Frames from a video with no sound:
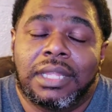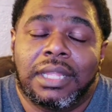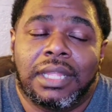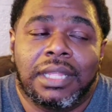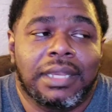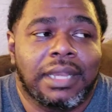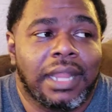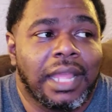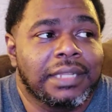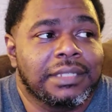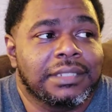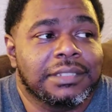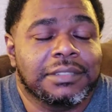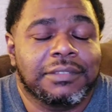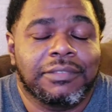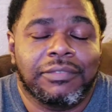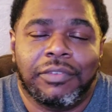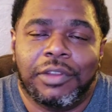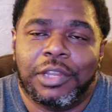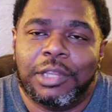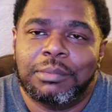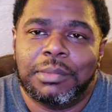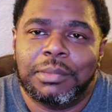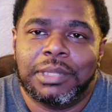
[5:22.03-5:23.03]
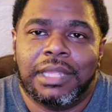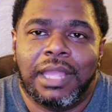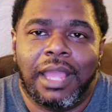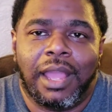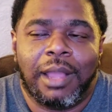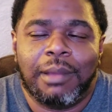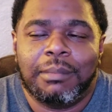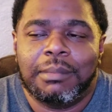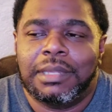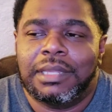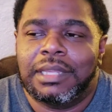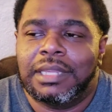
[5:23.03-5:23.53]
And that just freaked me
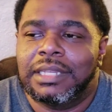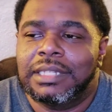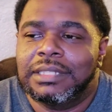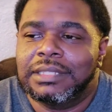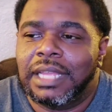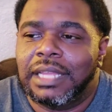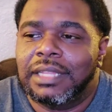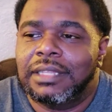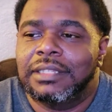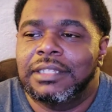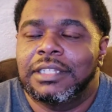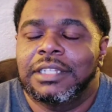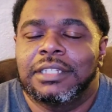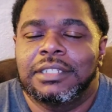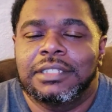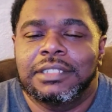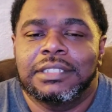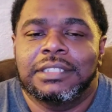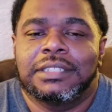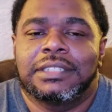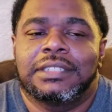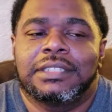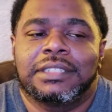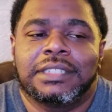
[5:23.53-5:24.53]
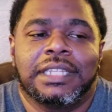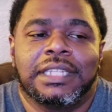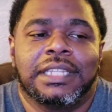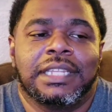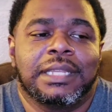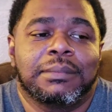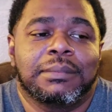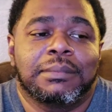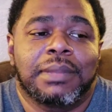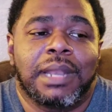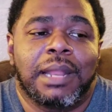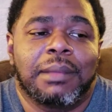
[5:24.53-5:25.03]
out because I literally see
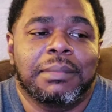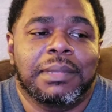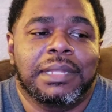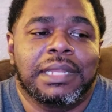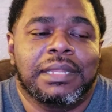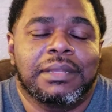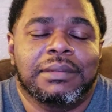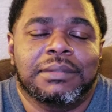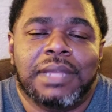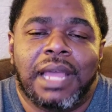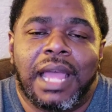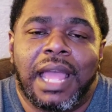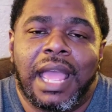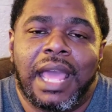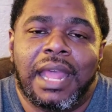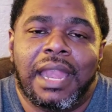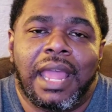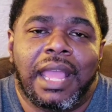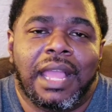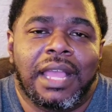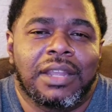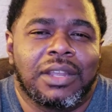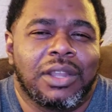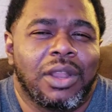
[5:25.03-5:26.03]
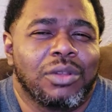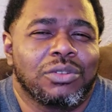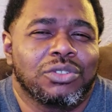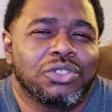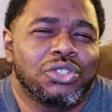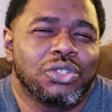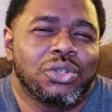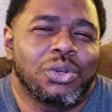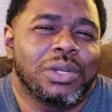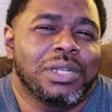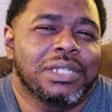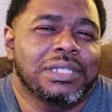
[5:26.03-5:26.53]
it, but I mean, I had like a no
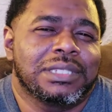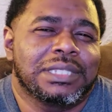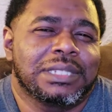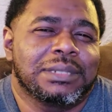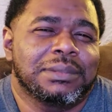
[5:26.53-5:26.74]
choice.